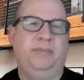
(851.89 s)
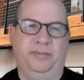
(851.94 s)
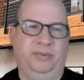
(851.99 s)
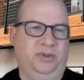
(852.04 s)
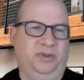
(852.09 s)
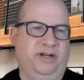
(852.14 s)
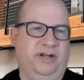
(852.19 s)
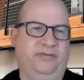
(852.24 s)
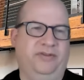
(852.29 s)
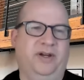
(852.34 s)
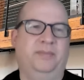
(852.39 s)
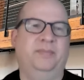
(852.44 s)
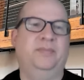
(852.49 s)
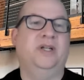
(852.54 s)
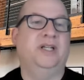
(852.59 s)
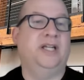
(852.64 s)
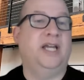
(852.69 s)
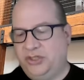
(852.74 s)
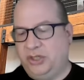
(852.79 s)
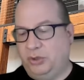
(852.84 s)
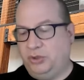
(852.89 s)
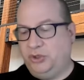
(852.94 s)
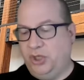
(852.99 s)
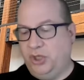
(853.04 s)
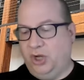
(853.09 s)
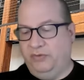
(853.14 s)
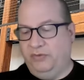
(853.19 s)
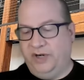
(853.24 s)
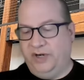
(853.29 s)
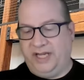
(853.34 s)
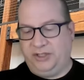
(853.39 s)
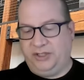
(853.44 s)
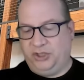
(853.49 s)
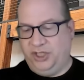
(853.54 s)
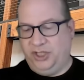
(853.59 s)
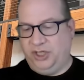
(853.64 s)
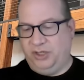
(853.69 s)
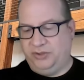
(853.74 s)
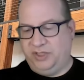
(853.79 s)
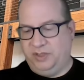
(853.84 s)
People love them. So overnight,
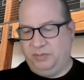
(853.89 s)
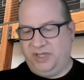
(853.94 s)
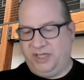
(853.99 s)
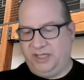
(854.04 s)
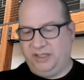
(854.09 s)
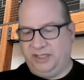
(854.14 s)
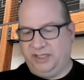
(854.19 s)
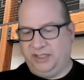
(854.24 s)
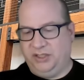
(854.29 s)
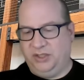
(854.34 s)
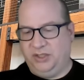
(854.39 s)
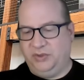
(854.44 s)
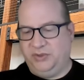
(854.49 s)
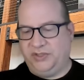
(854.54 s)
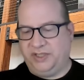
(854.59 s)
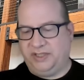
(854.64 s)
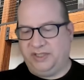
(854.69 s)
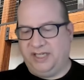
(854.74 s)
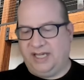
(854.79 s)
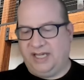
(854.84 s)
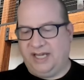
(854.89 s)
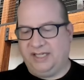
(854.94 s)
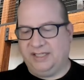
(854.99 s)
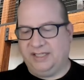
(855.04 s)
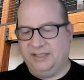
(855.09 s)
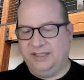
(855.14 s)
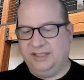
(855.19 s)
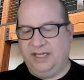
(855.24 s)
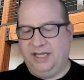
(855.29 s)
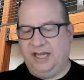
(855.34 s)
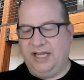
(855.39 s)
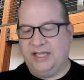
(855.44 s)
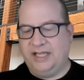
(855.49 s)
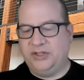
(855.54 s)
she goes to being like a huge success.